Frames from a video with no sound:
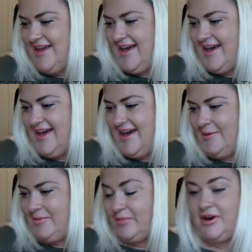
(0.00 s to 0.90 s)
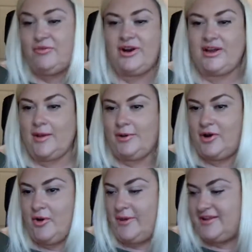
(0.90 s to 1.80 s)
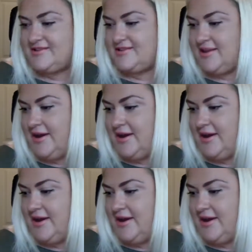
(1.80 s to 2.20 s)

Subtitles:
I'm going to read a couple of comments